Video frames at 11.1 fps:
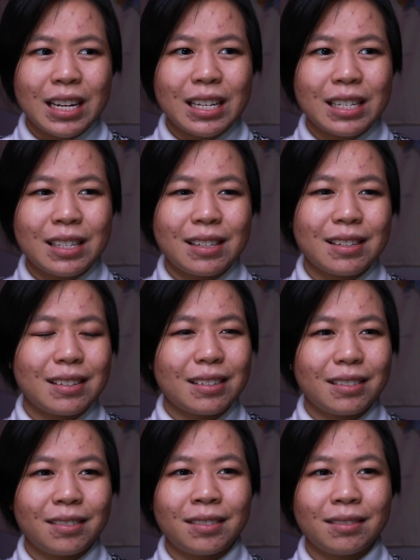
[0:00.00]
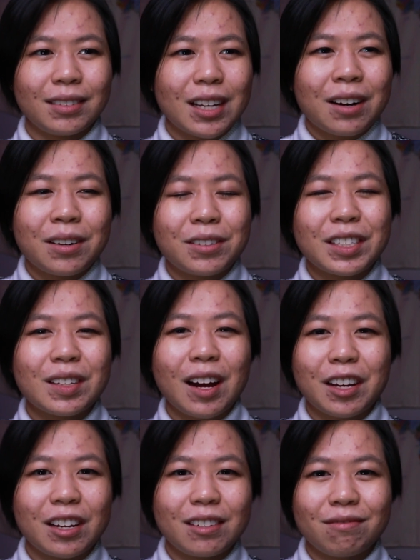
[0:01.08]
is, I don't know, it's just not
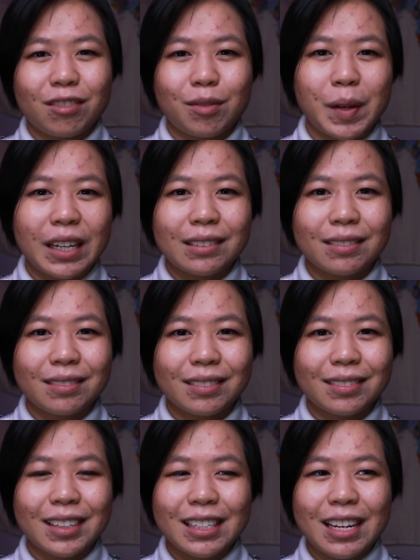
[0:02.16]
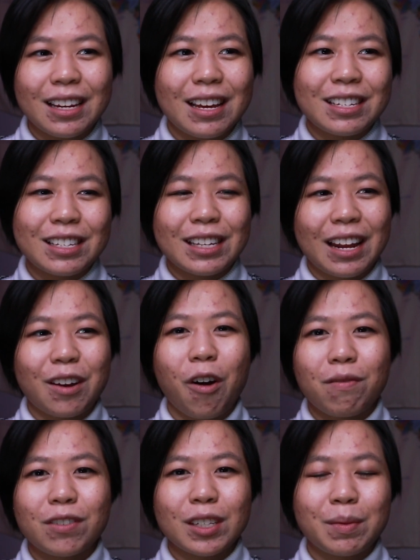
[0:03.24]
good for me. Because I just kind of
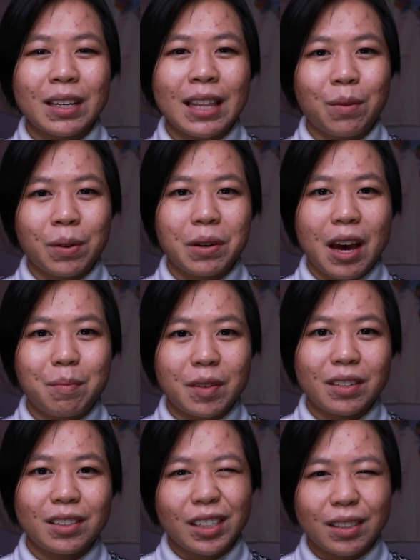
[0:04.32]
hope for something that won't happen.